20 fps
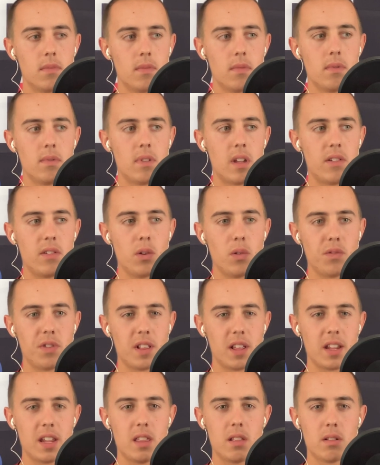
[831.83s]

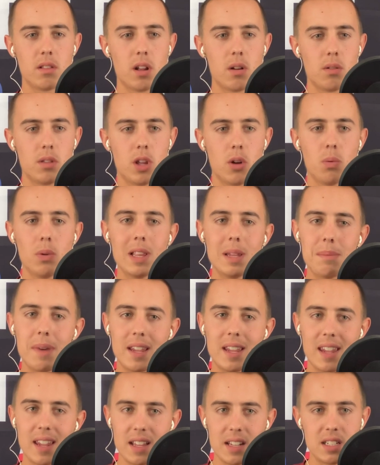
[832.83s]
either they're really
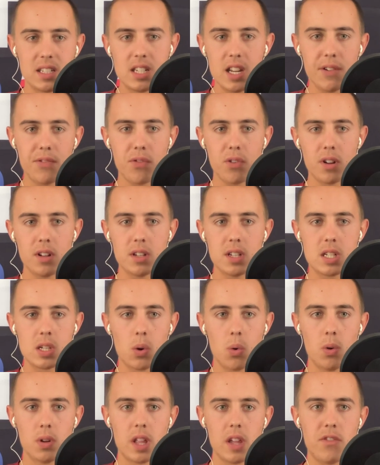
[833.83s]
making a difference,
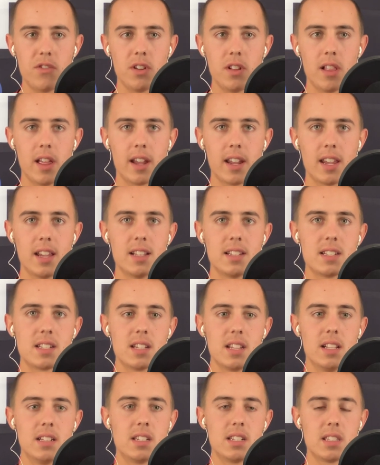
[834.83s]
or they feel like it's
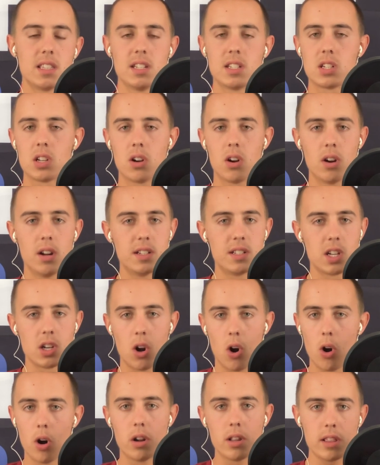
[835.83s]
an
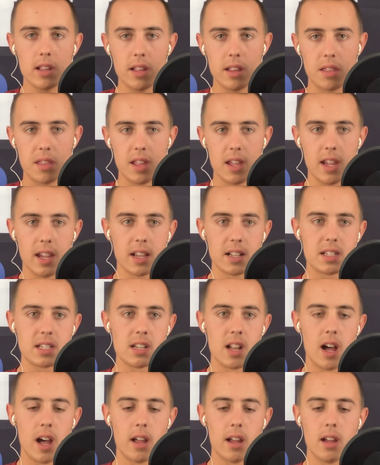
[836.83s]
earthly thing. It's
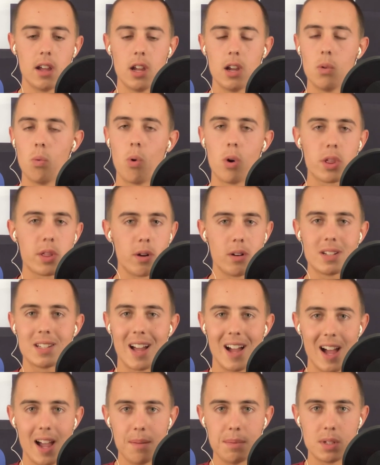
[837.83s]
not worth our
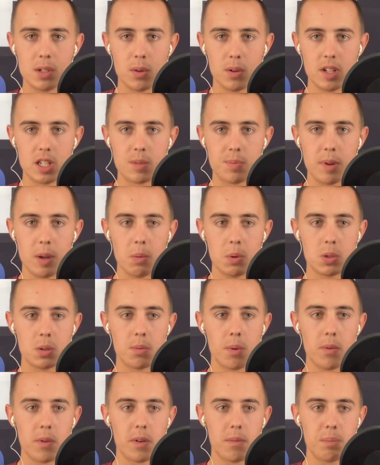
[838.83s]
time, so to speak. We
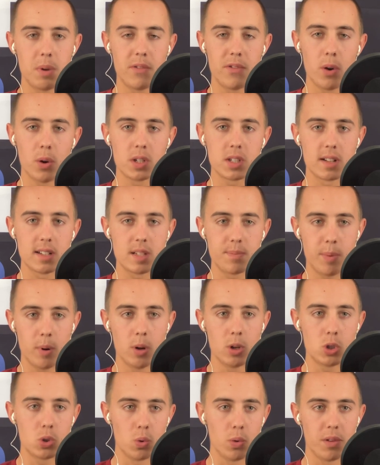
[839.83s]
should be focused on
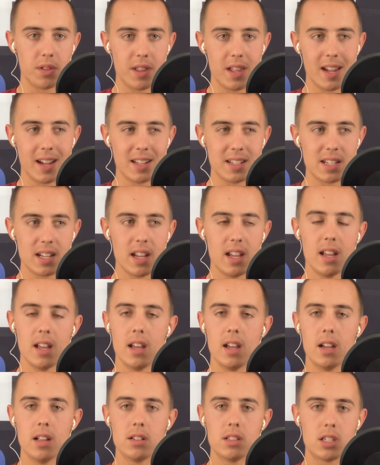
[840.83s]
spiritual things,
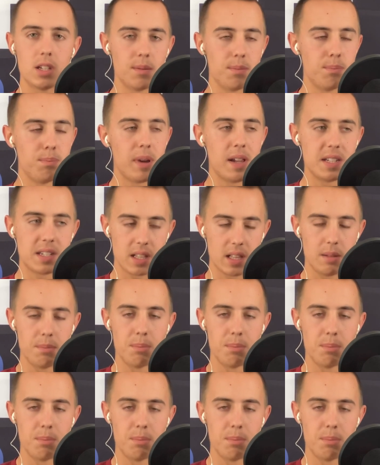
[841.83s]
to basically